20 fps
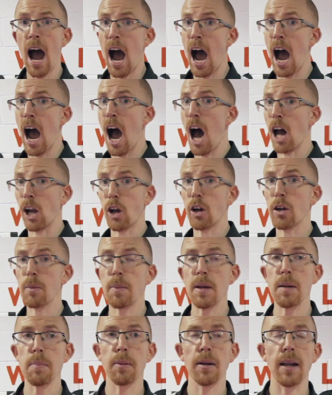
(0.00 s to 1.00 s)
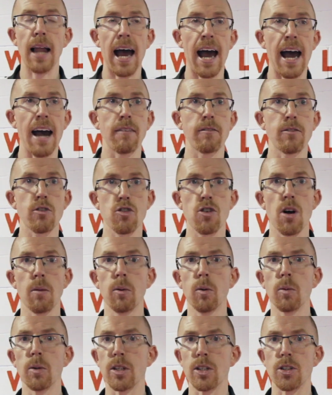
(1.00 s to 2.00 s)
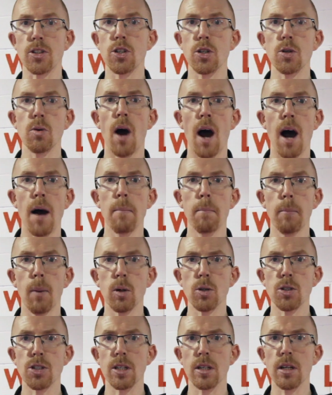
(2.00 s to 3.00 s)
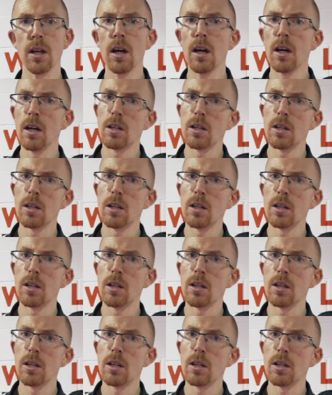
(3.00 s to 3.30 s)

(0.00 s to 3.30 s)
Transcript: A lot of people have trouble with the 2-arm motion,